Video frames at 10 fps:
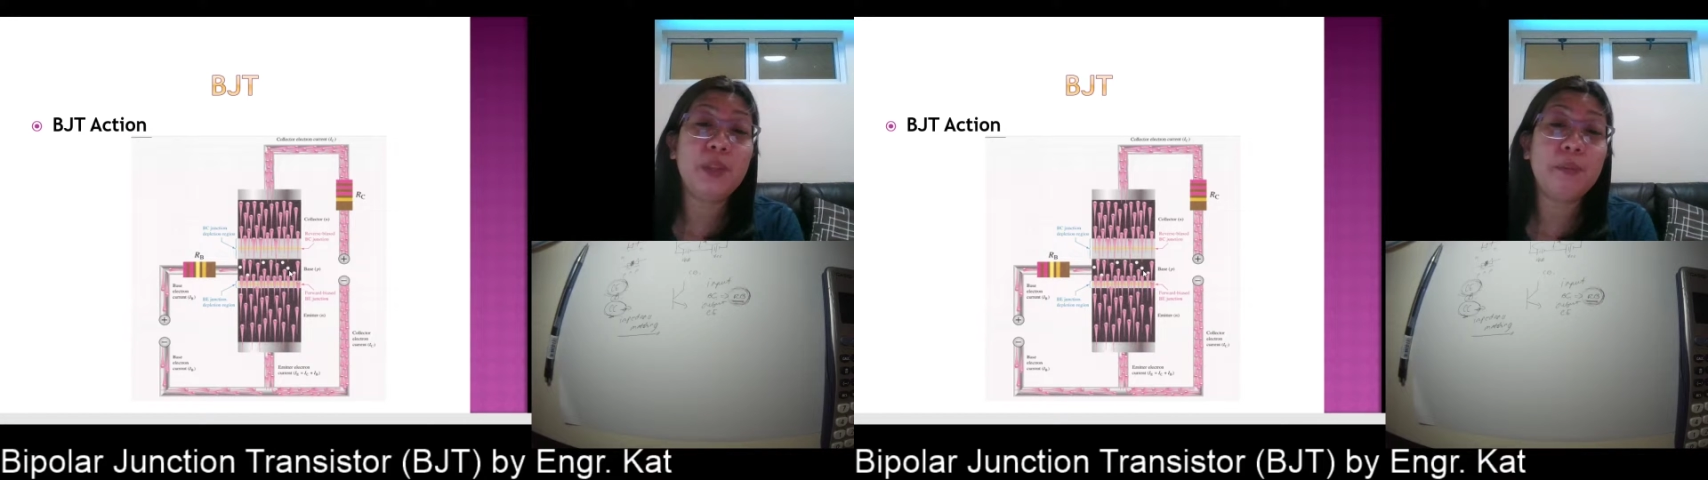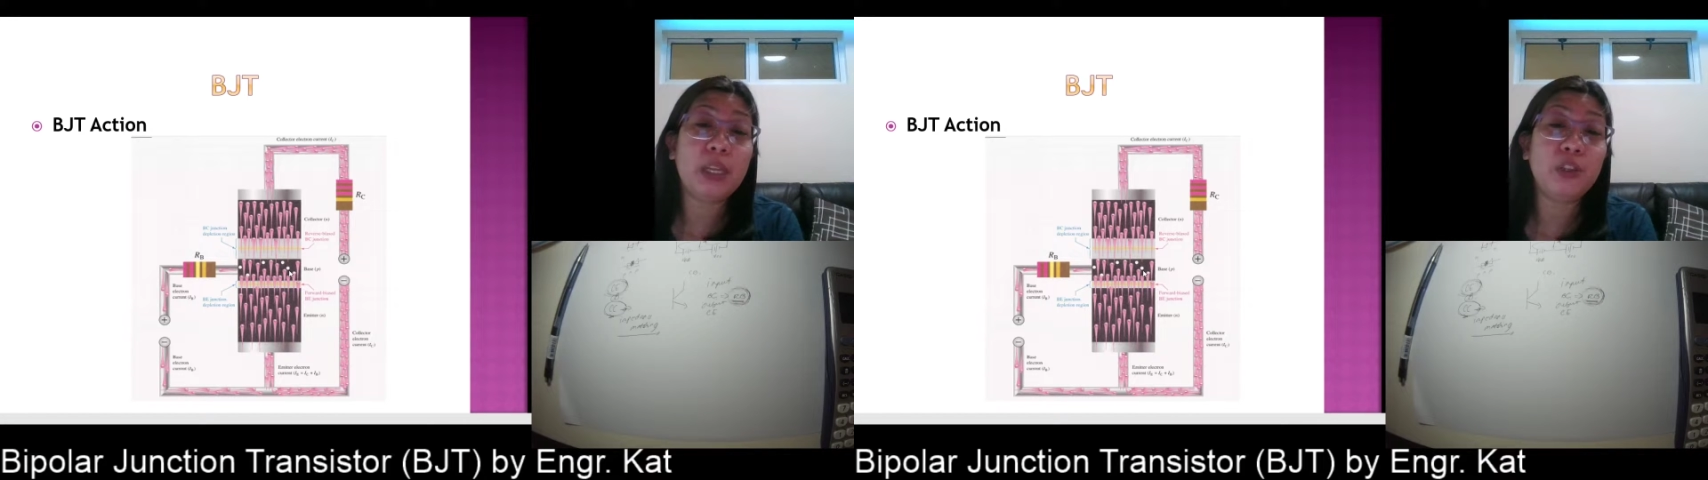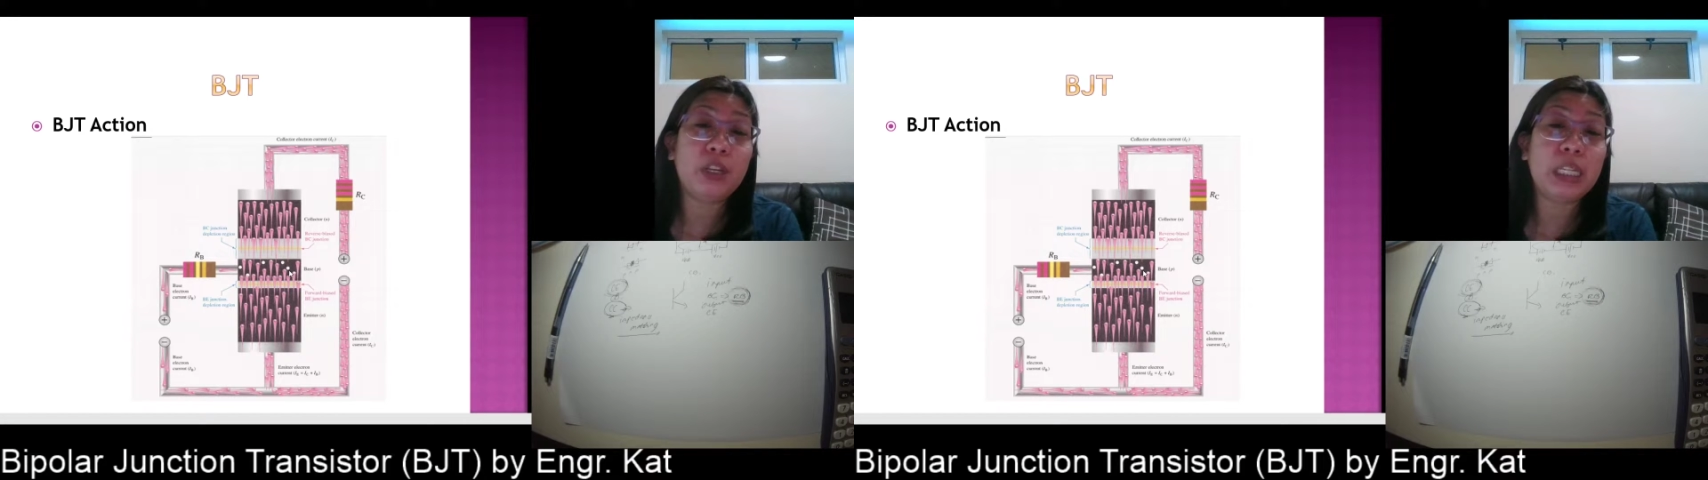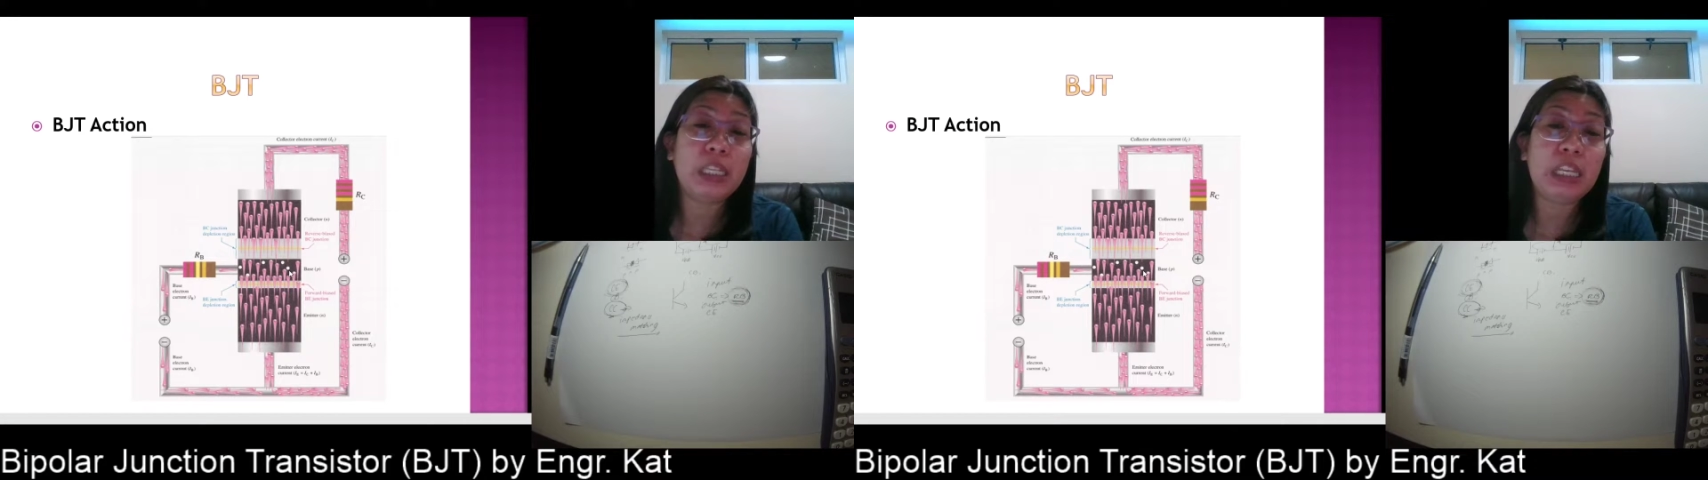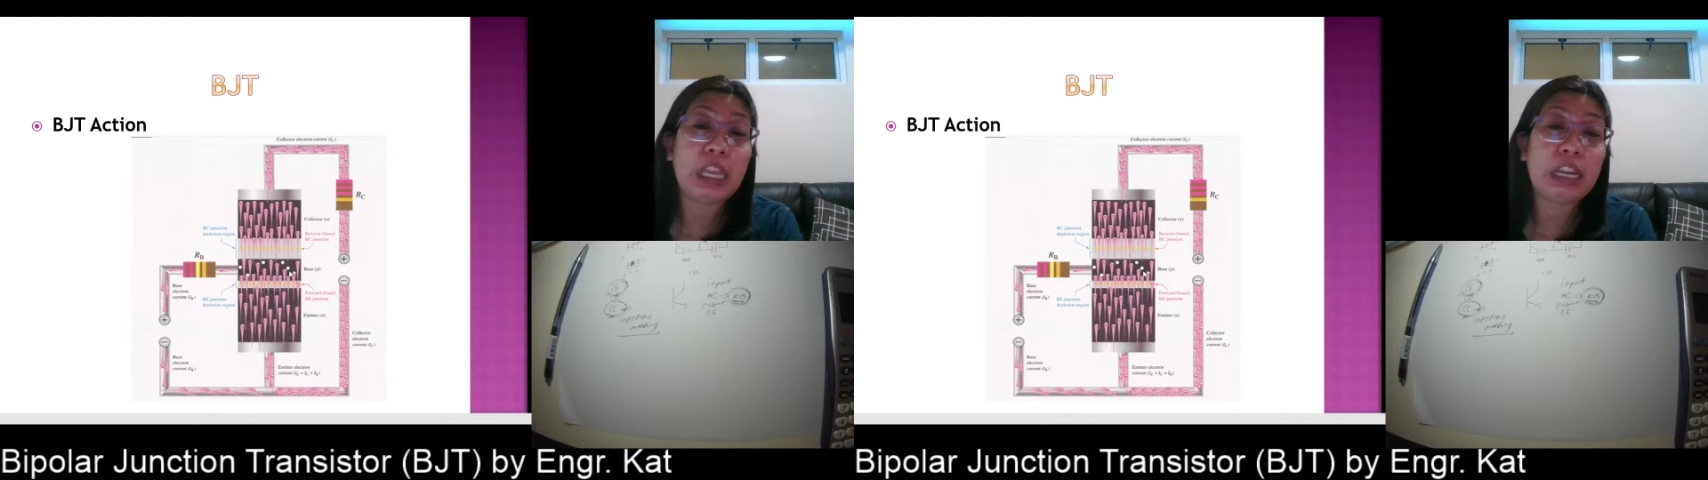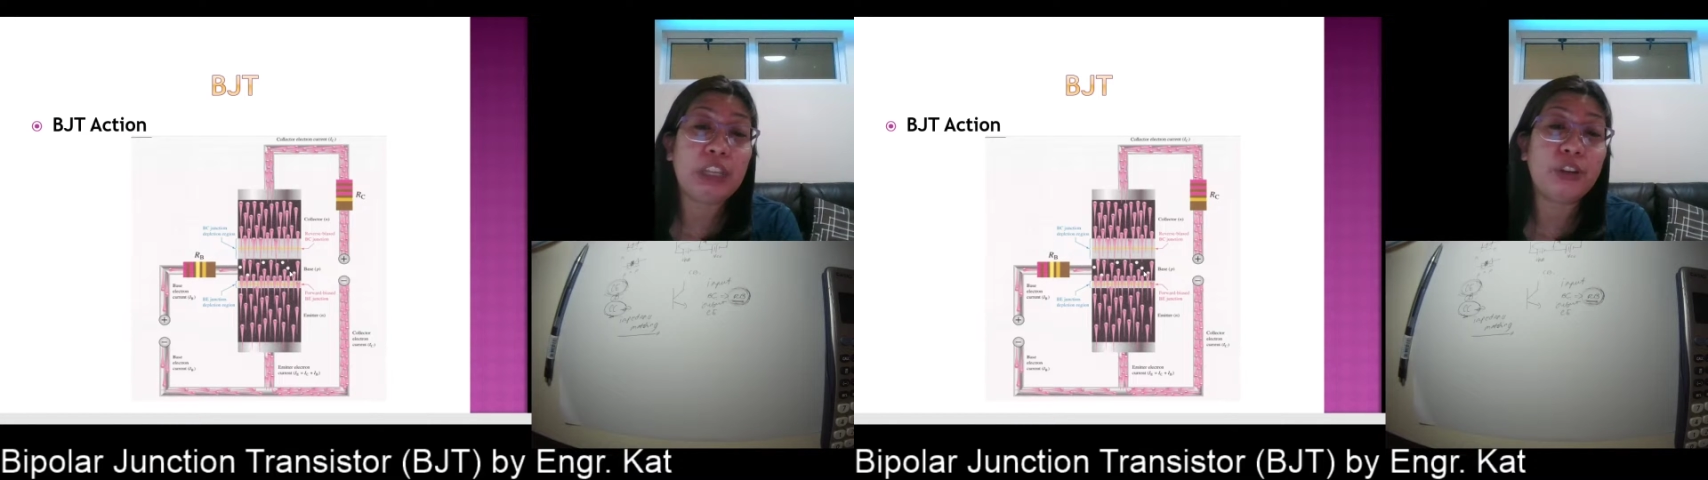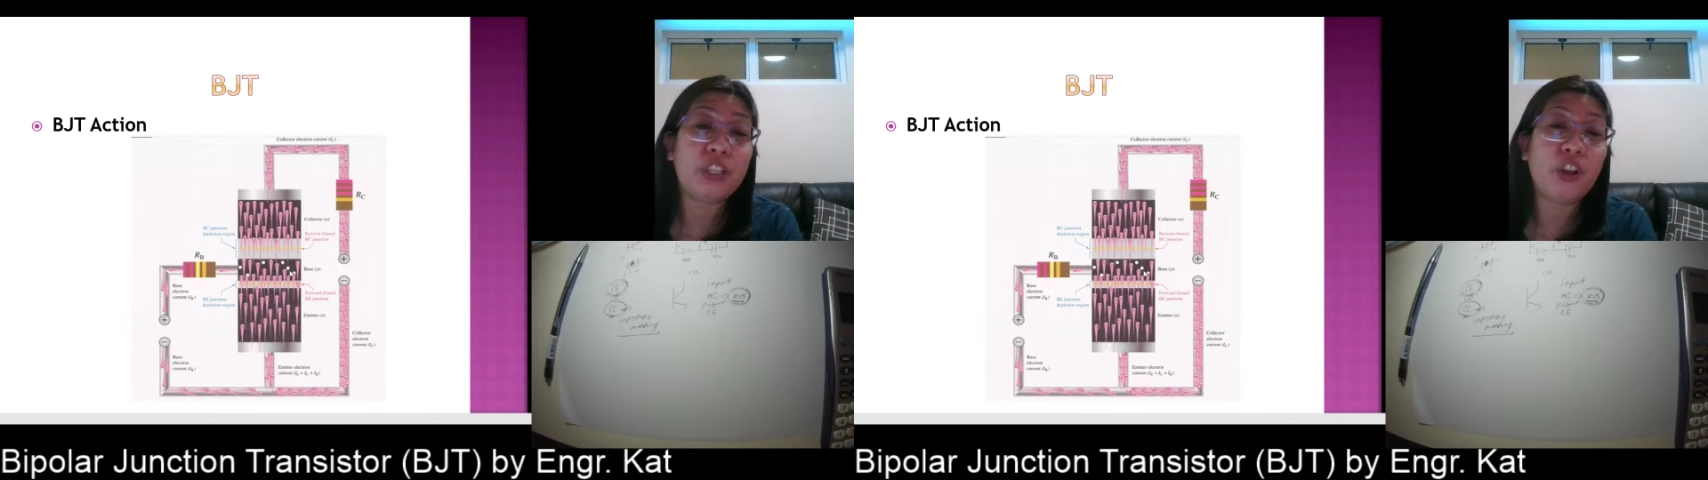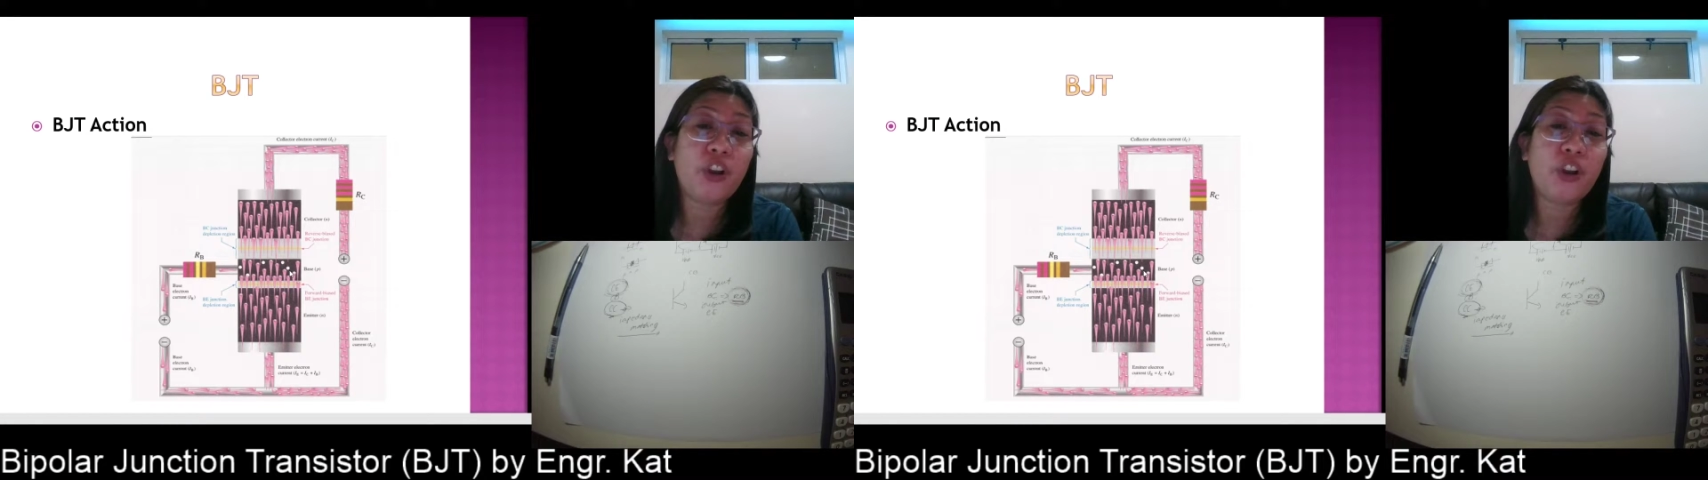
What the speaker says: the minority carriers